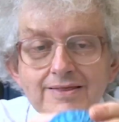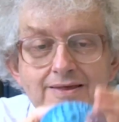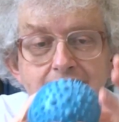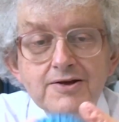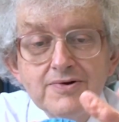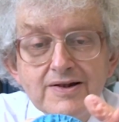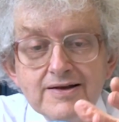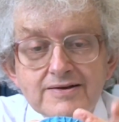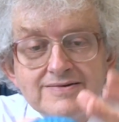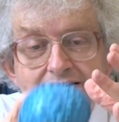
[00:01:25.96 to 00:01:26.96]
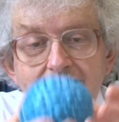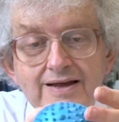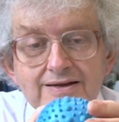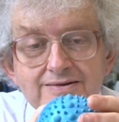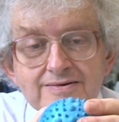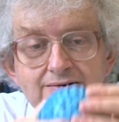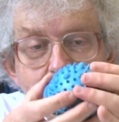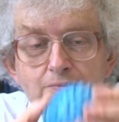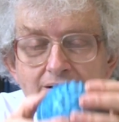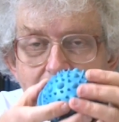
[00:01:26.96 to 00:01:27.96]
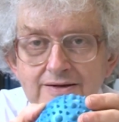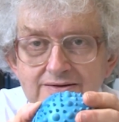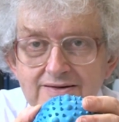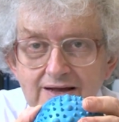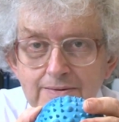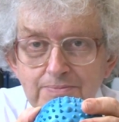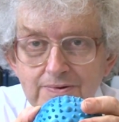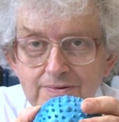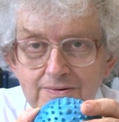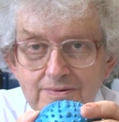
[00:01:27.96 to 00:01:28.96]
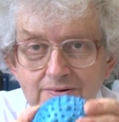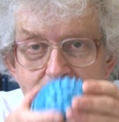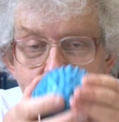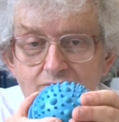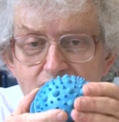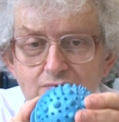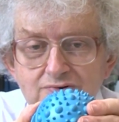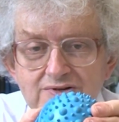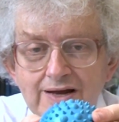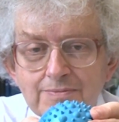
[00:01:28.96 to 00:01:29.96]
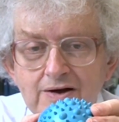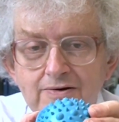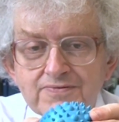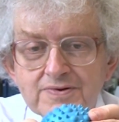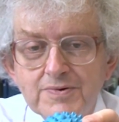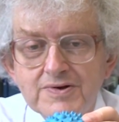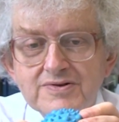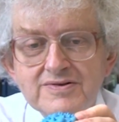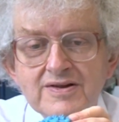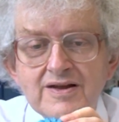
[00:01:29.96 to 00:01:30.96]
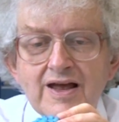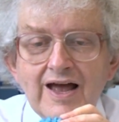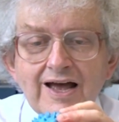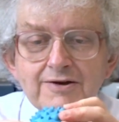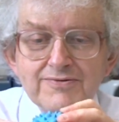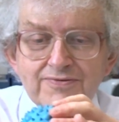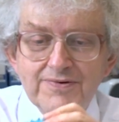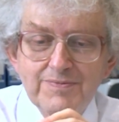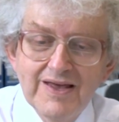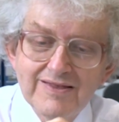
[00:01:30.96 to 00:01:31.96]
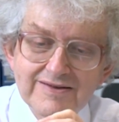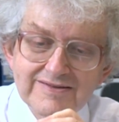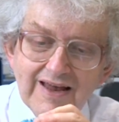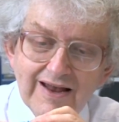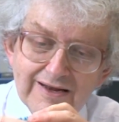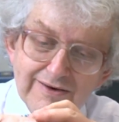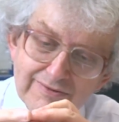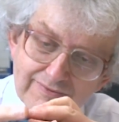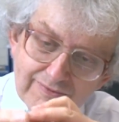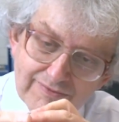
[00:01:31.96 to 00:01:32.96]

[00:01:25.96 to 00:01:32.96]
The nucleus is quite unstable, so a short time afterwards, out from the other side,